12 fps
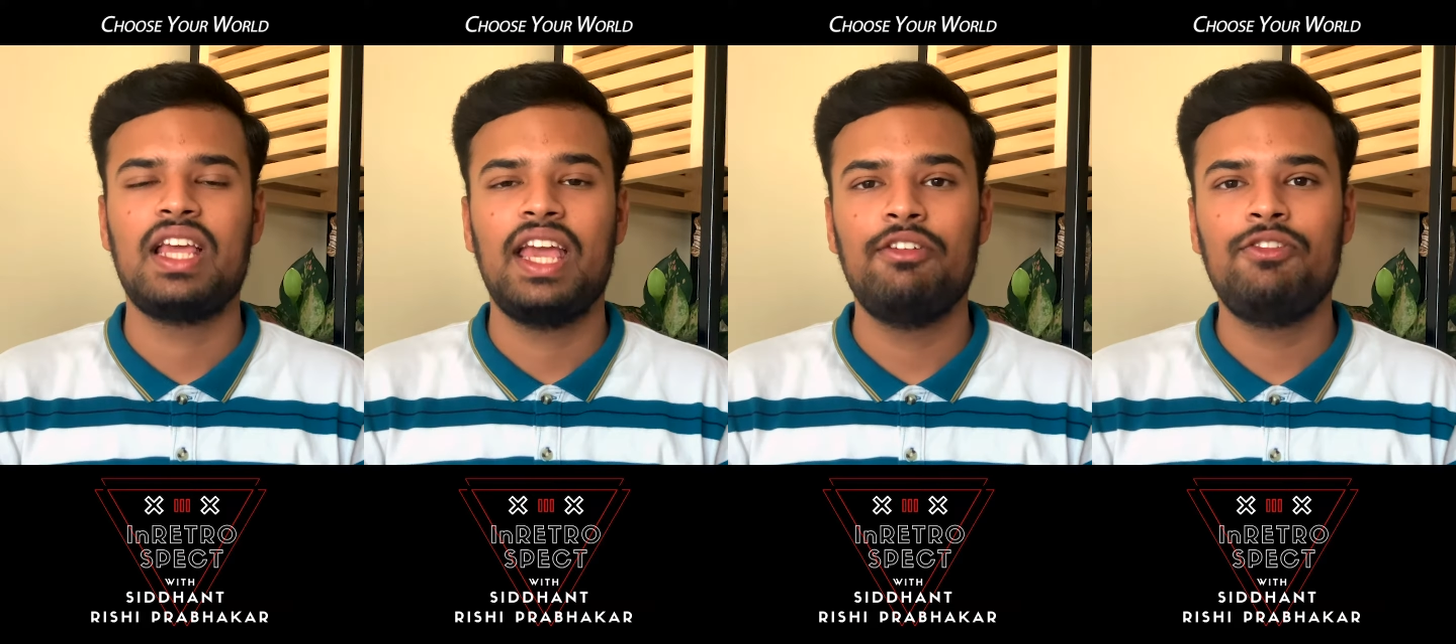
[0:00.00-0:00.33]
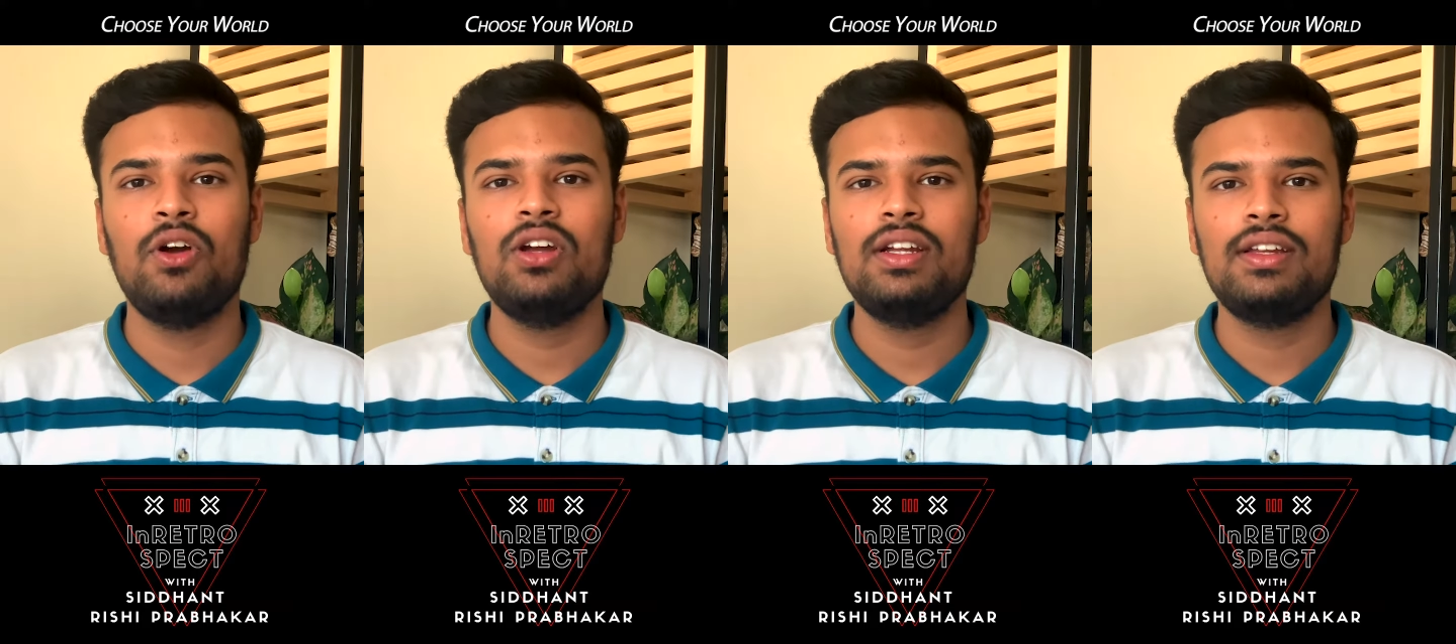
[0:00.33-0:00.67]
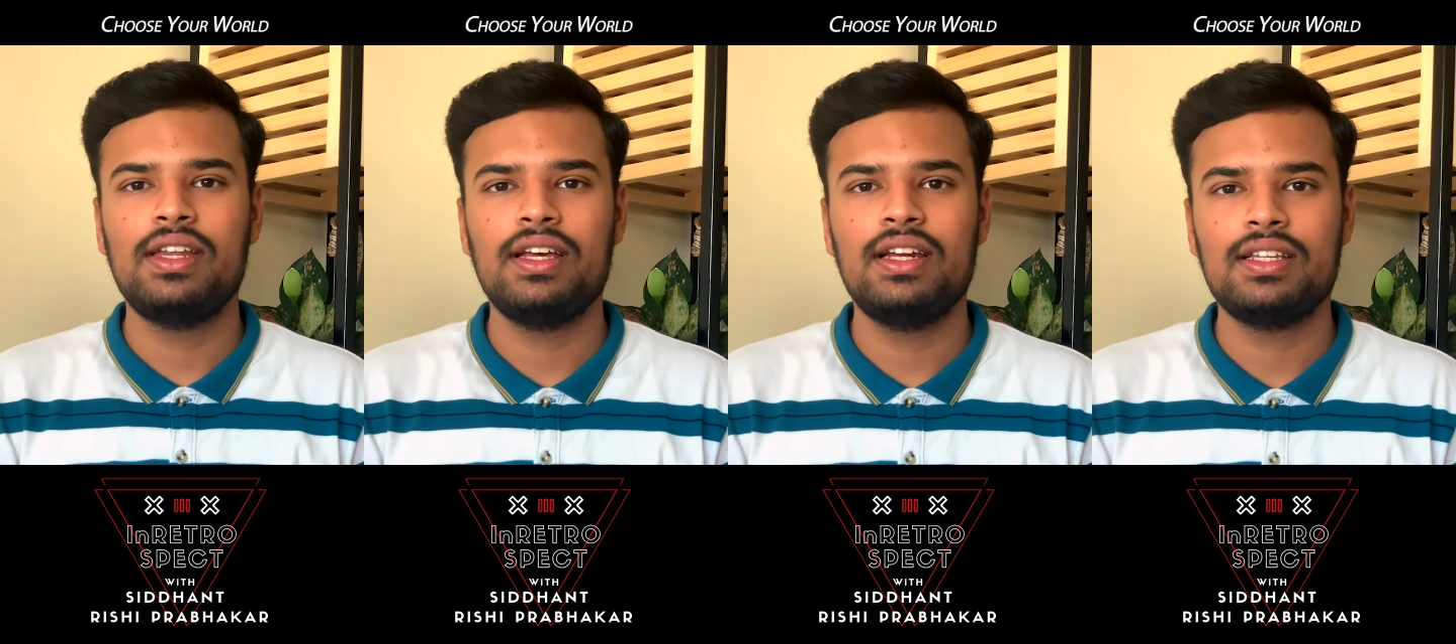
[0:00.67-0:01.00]
If you're a
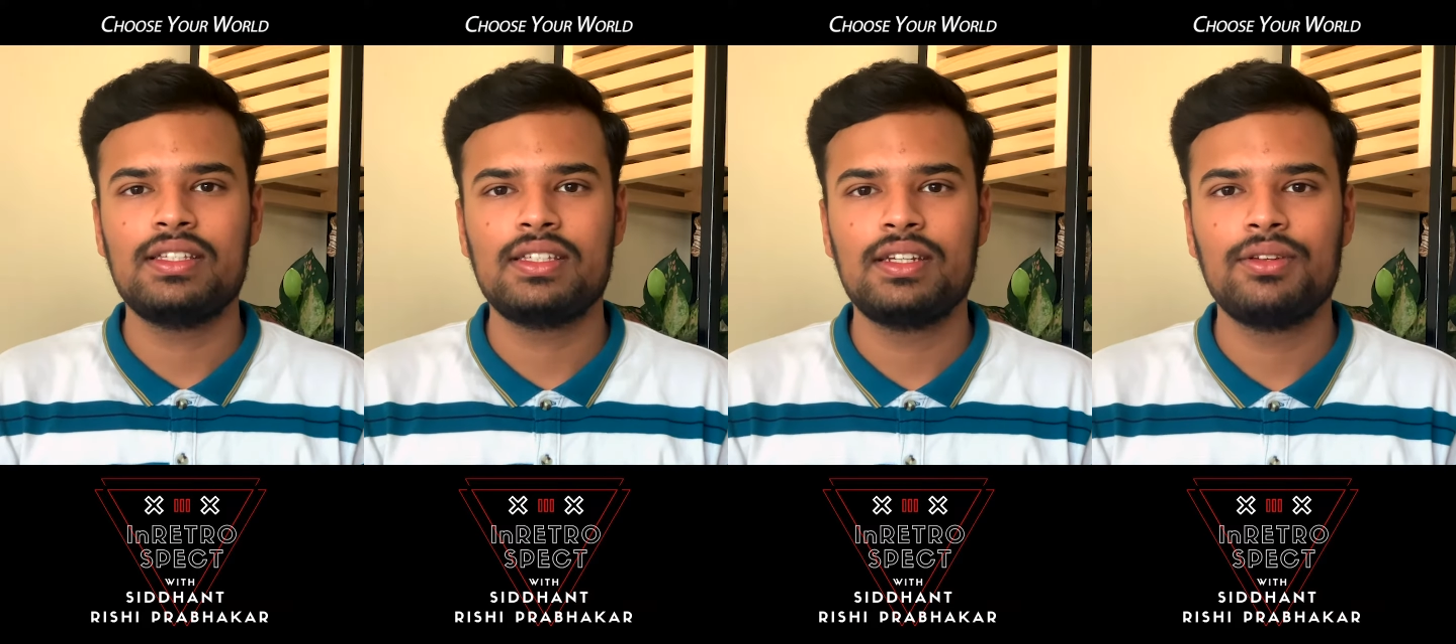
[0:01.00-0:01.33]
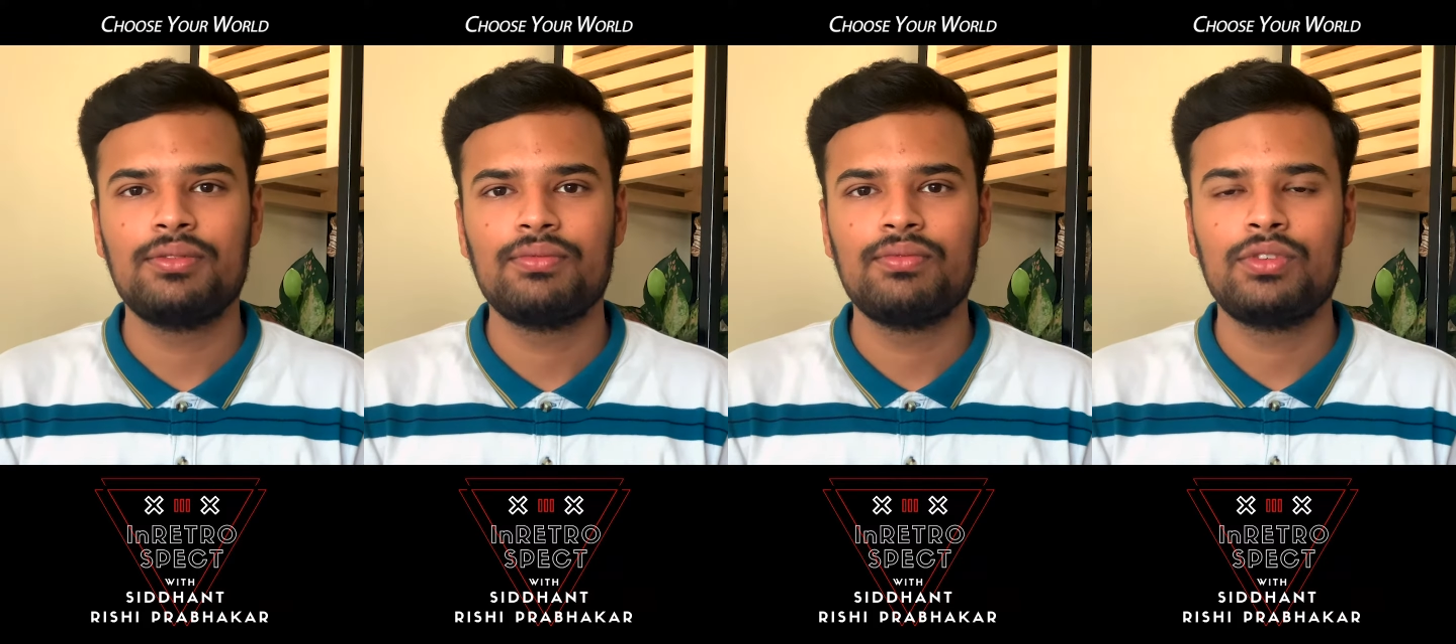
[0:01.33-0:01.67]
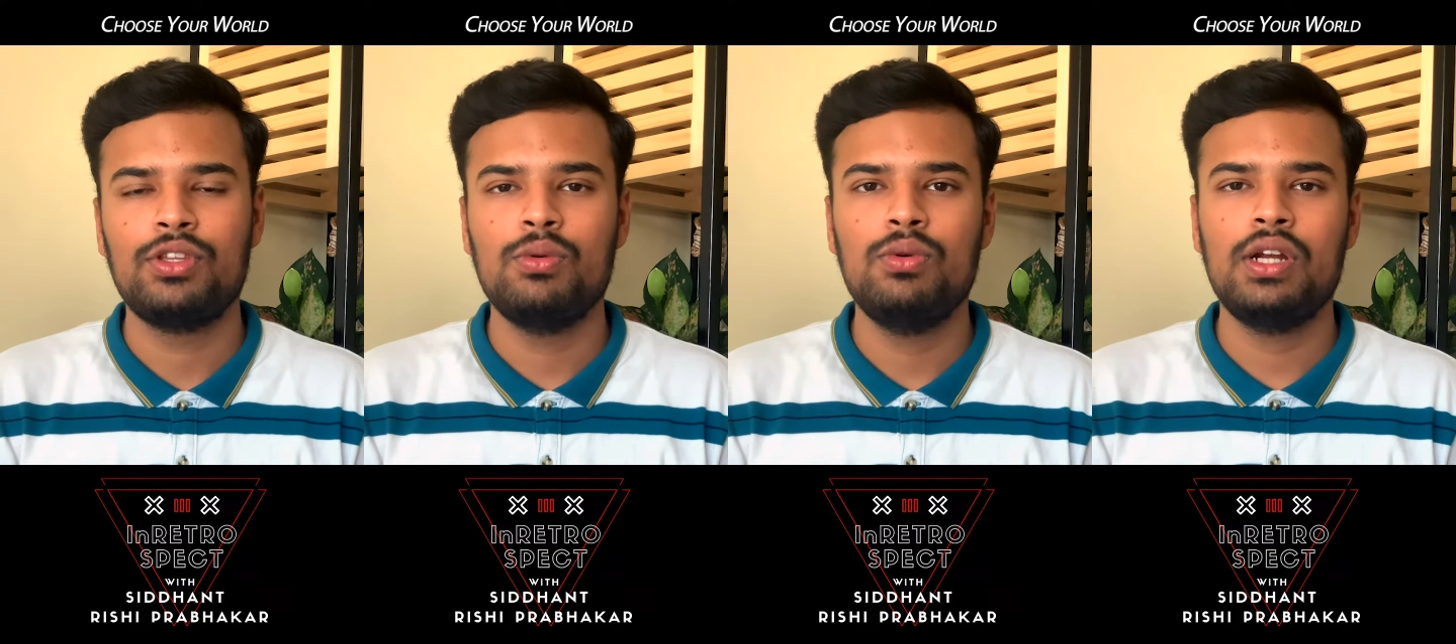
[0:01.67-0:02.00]
realist,
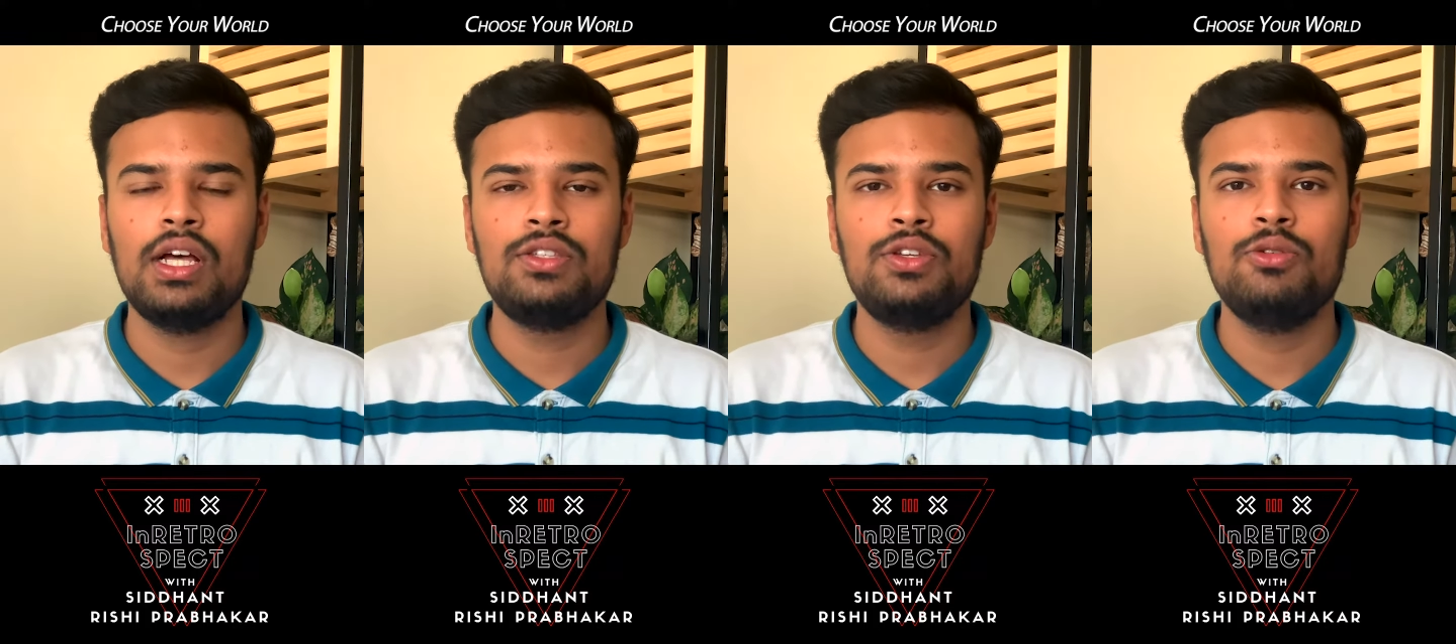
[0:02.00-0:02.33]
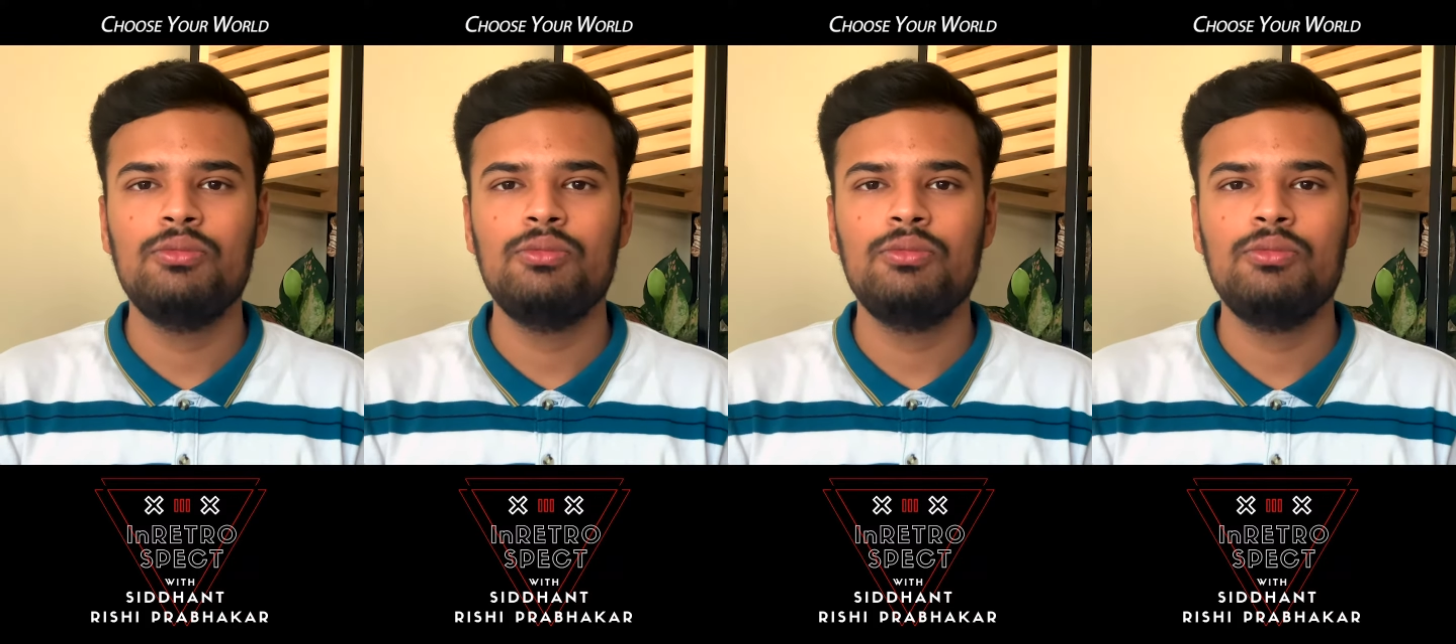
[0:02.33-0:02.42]
you would assume